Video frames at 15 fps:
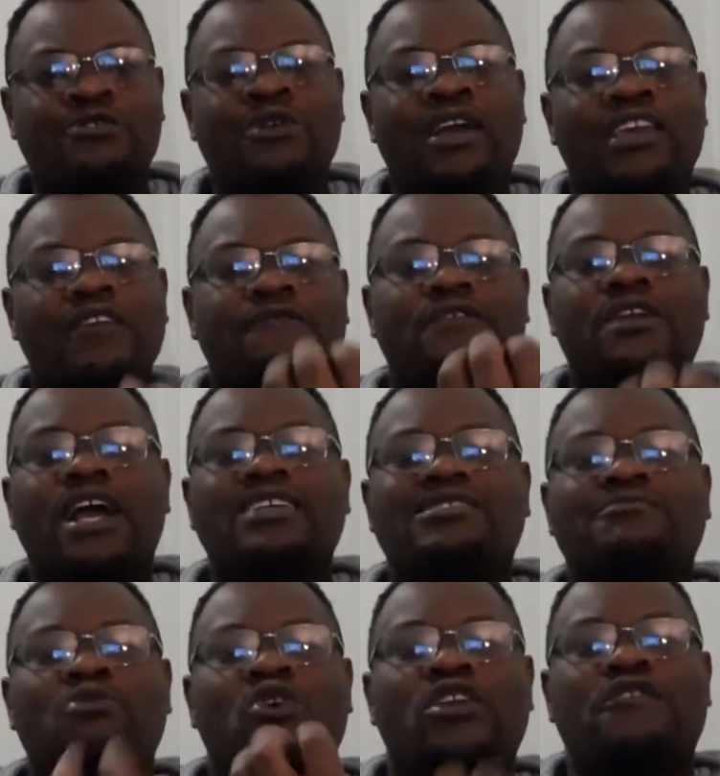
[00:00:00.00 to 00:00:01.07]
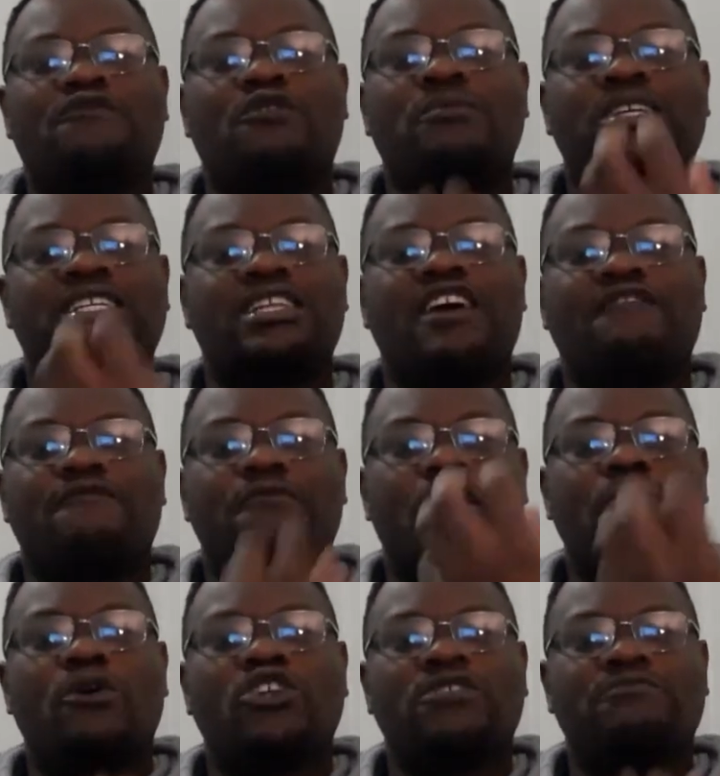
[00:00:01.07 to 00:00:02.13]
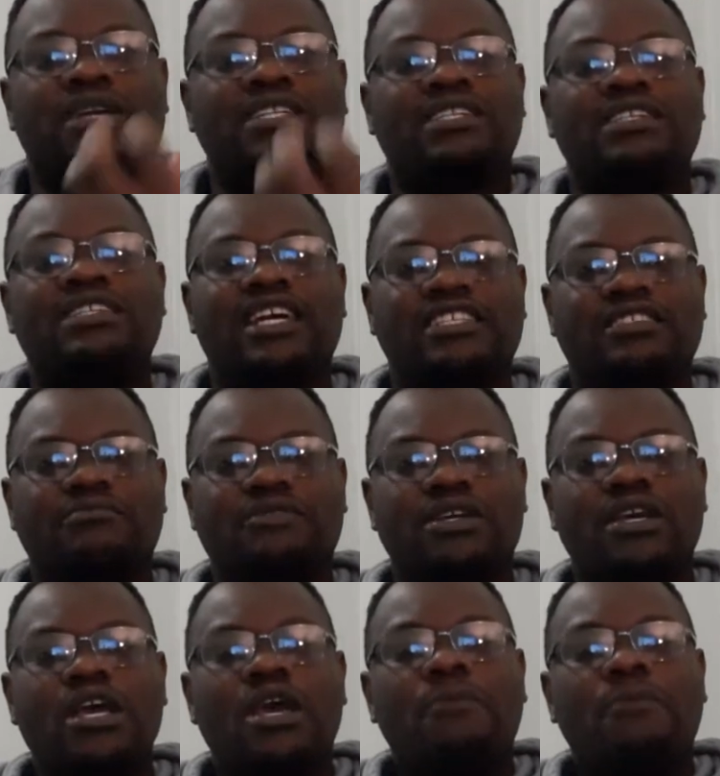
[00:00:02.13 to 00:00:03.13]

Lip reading: You are giving us more information about bad leadership.